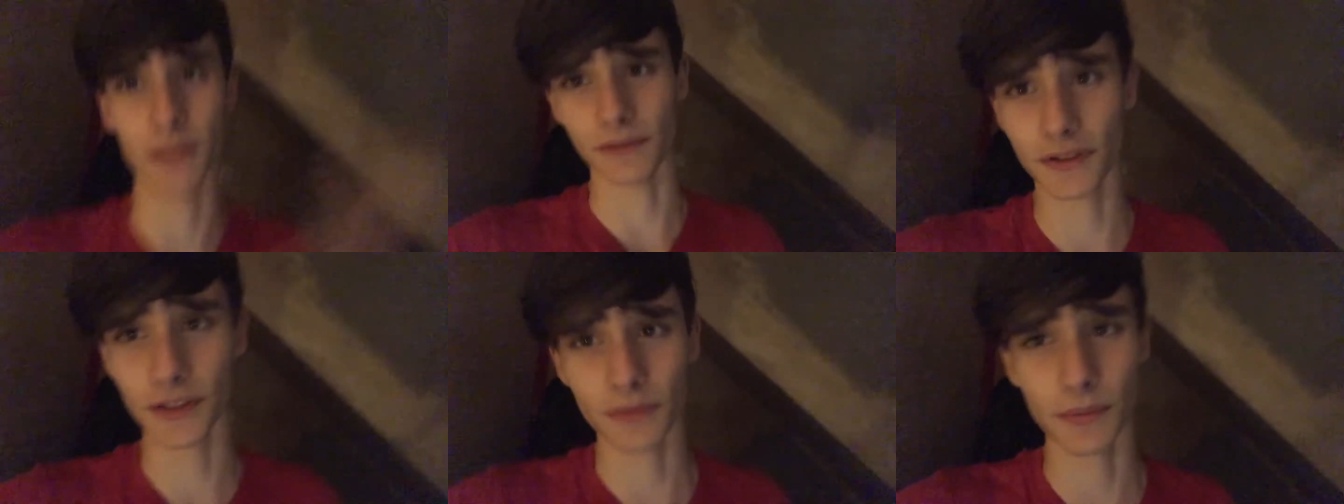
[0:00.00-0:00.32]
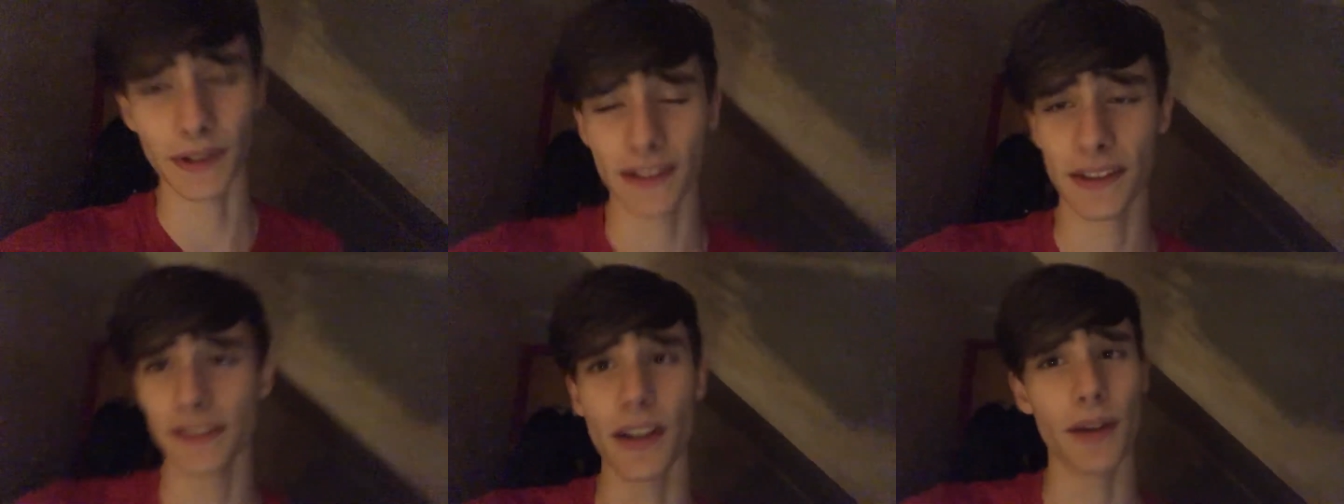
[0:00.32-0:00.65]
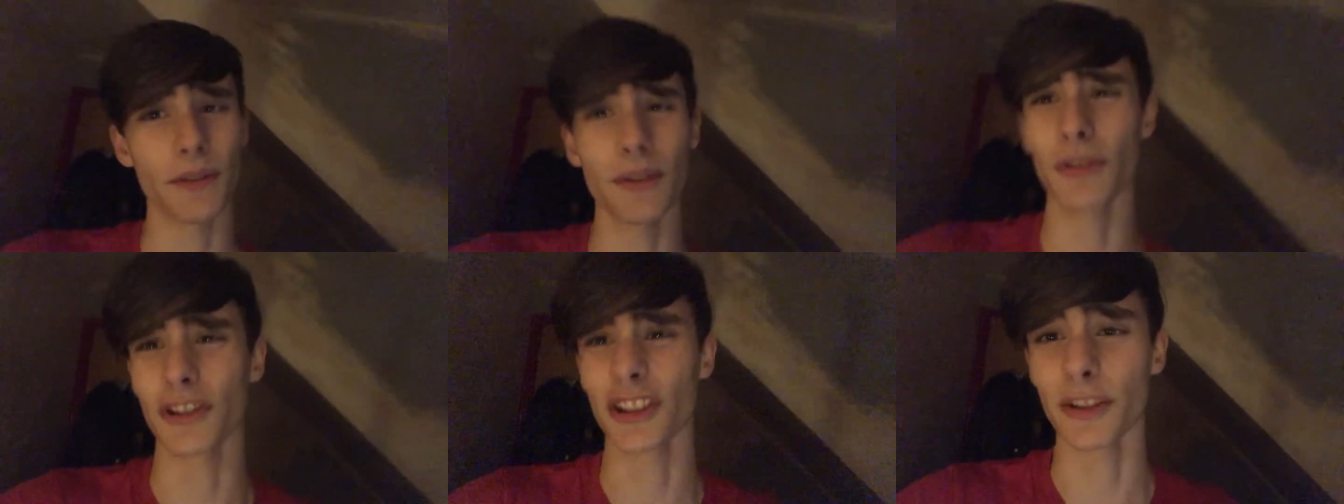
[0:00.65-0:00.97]
two weeks ago,
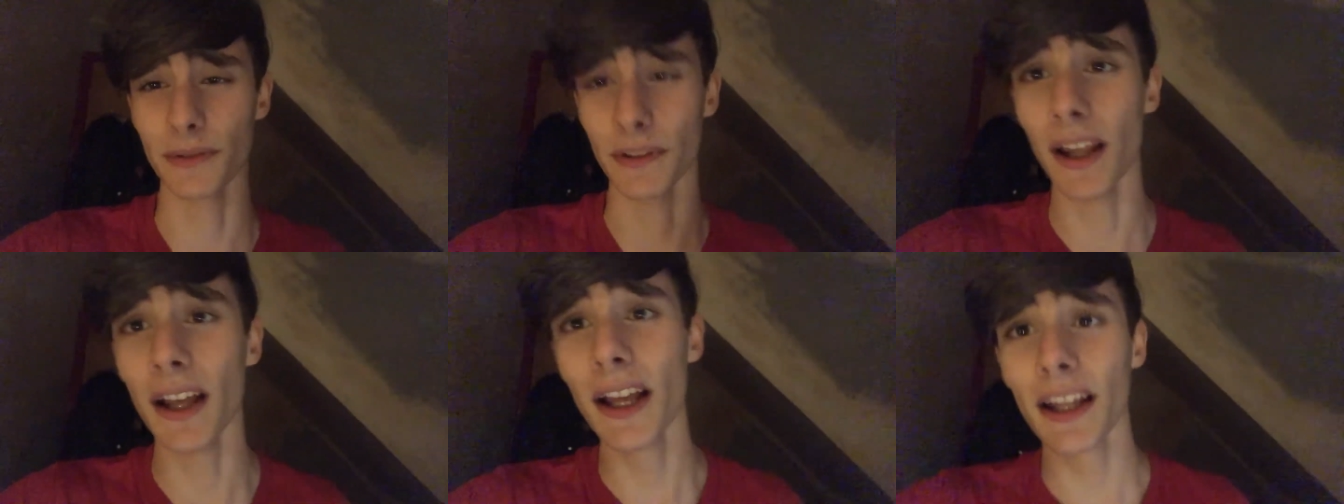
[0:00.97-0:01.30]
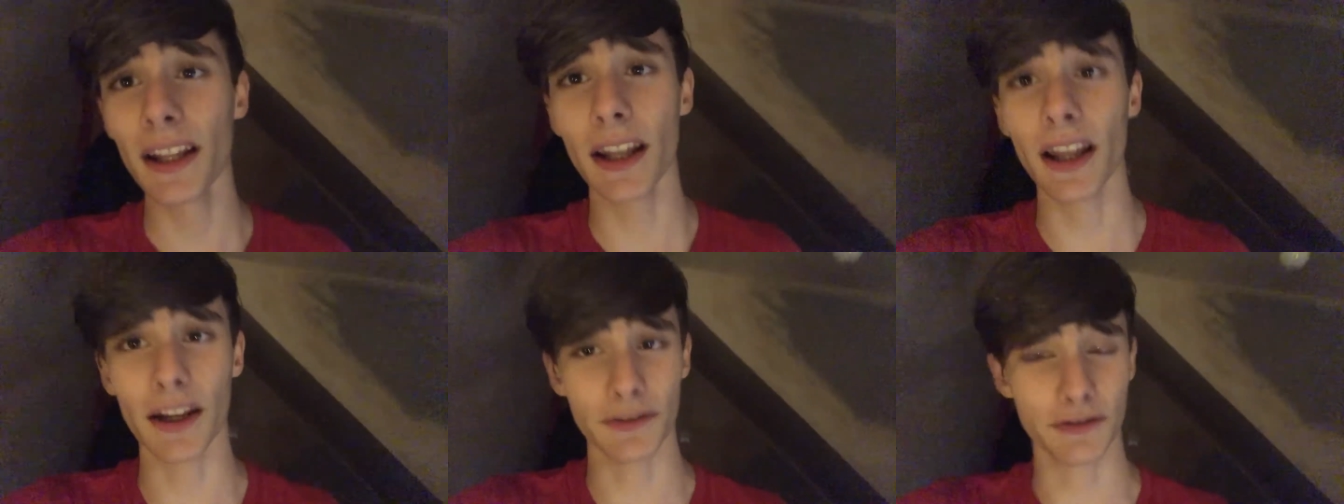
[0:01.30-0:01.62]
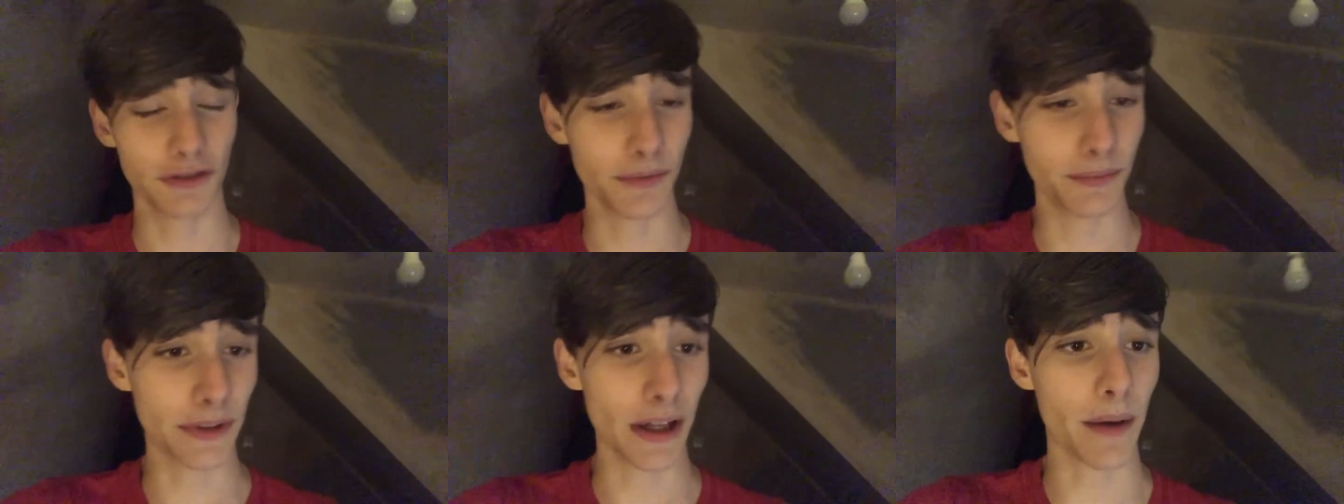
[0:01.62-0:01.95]
and also in live
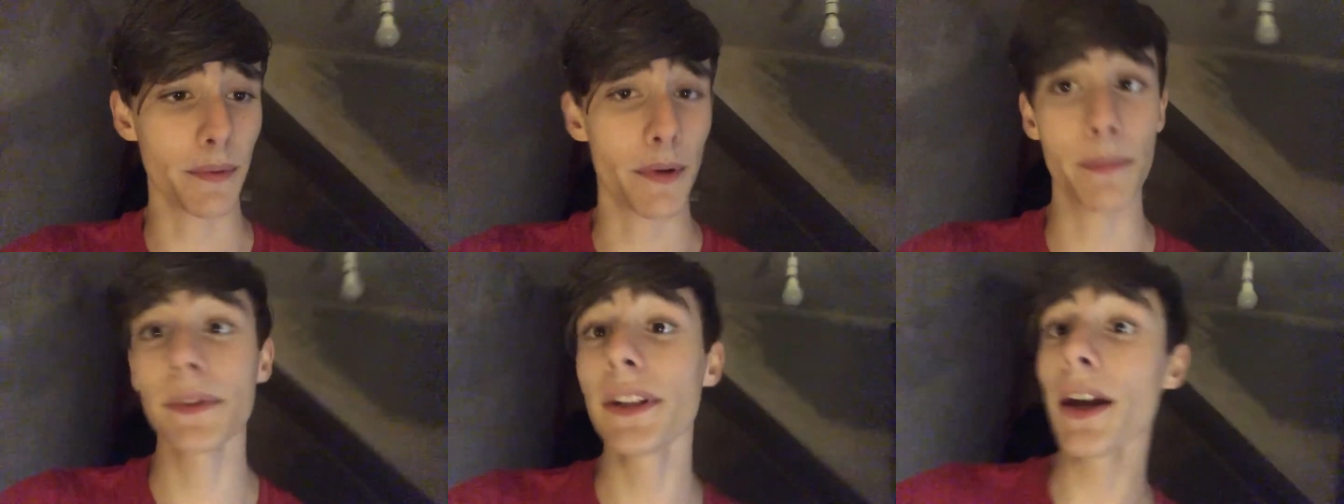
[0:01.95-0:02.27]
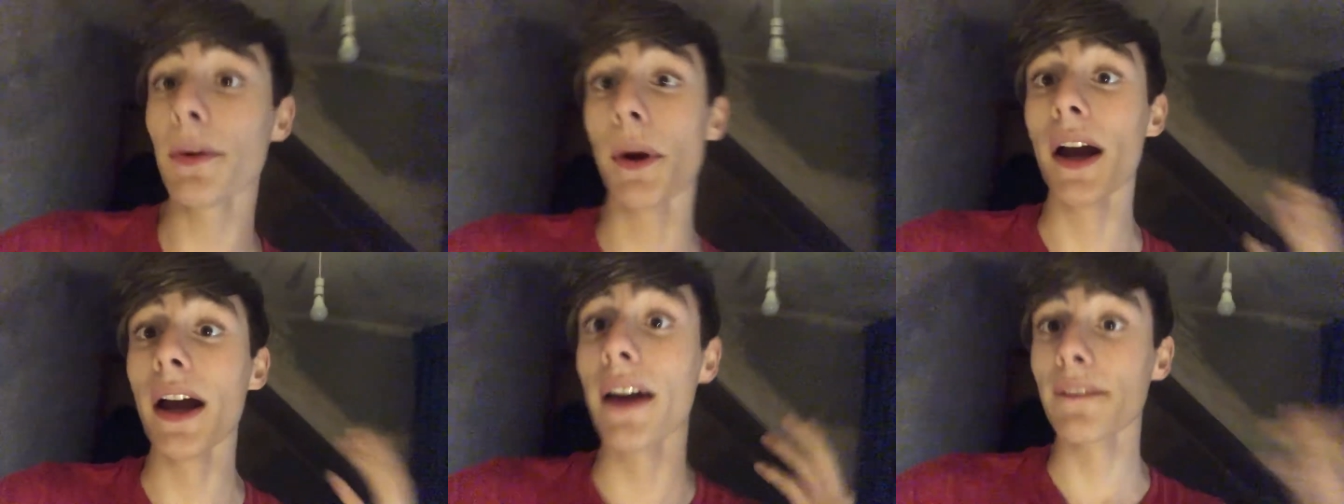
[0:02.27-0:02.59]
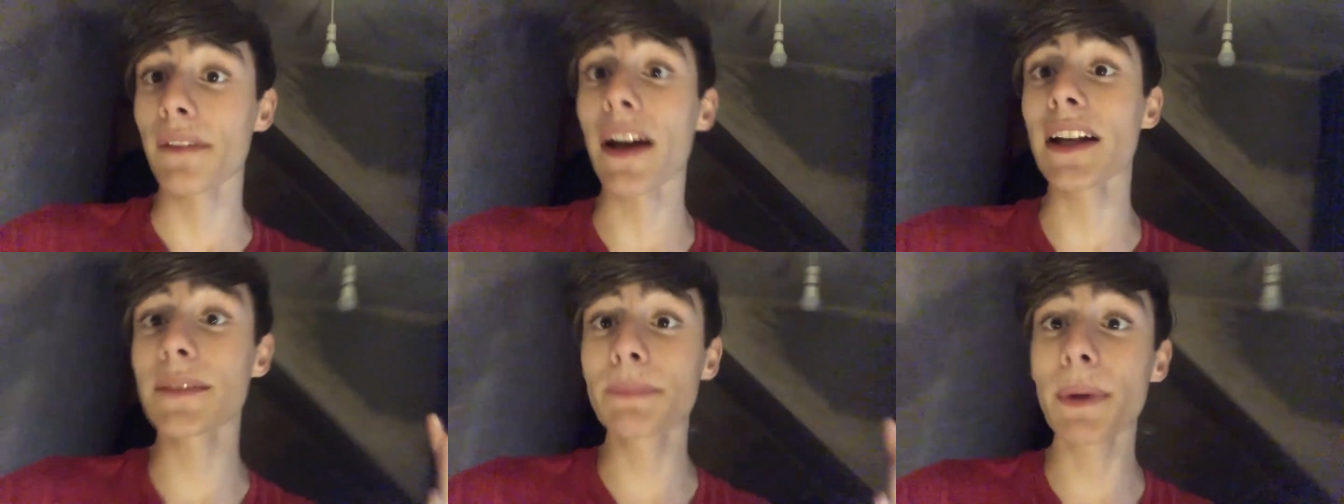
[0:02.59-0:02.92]
streams I'm... No,
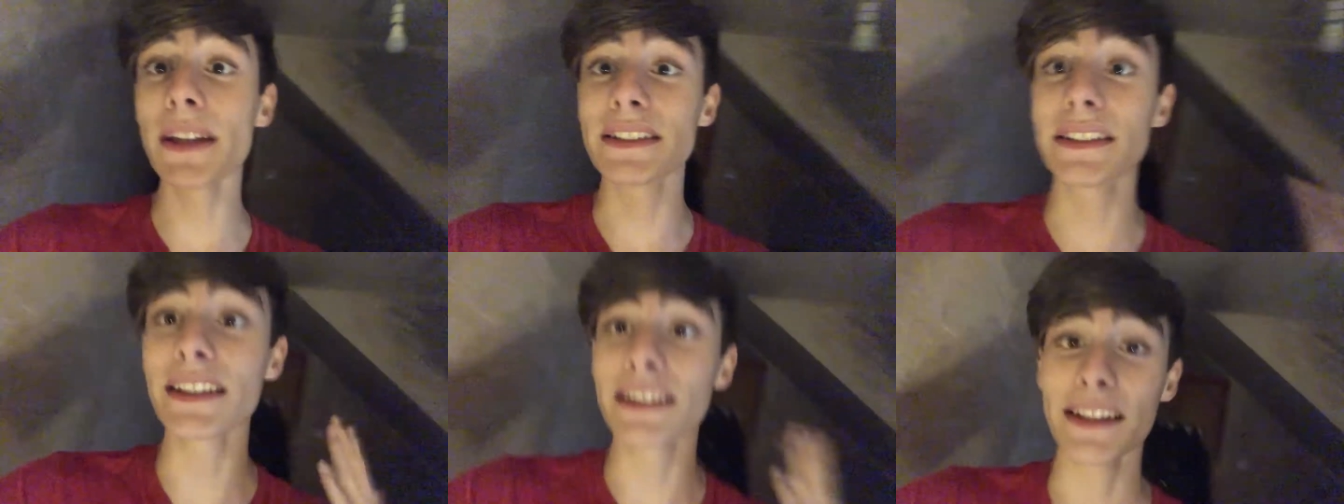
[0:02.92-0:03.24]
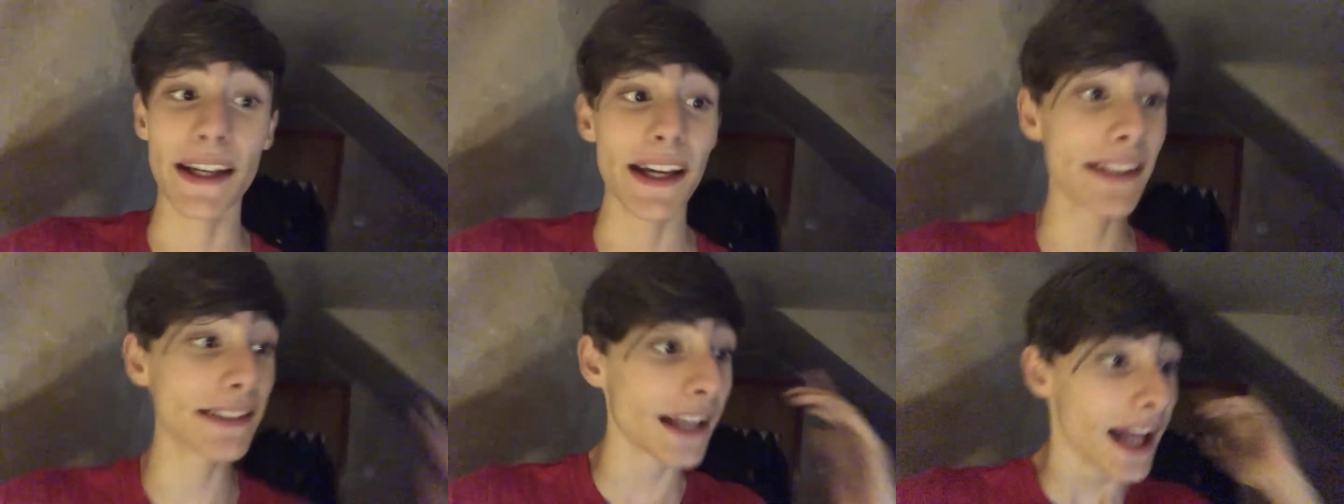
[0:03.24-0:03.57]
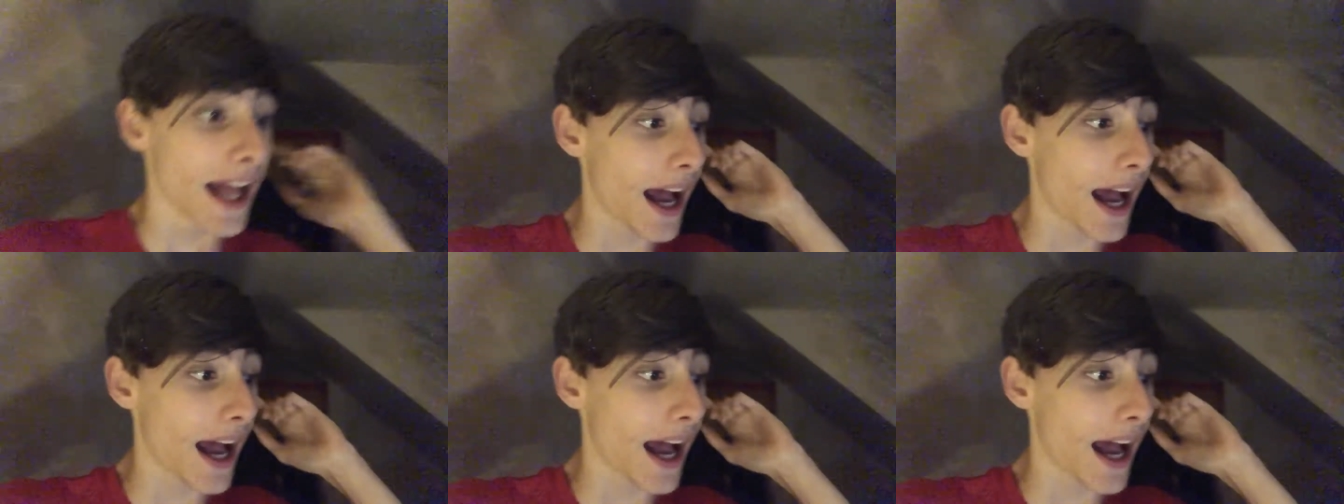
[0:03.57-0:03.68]
that's basically it.